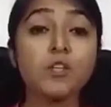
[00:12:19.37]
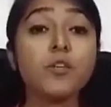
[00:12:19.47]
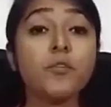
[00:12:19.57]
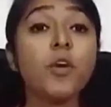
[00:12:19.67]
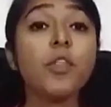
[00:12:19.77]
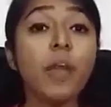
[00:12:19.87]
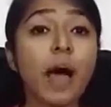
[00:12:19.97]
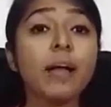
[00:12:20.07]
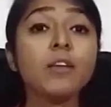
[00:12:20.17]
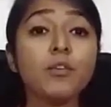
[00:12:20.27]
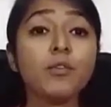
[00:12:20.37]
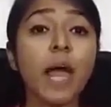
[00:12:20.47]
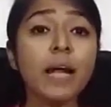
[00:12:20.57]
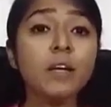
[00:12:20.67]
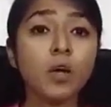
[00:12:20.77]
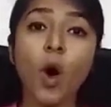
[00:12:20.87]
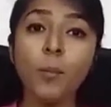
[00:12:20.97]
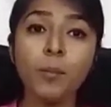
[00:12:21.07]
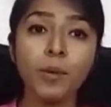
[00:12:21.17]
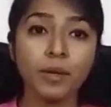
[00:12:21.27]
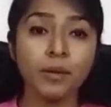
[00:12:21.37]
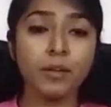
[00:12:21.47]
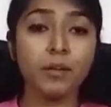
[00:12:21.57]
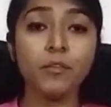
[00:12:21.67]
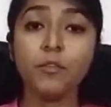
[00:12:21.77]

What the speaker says: So for that rent component,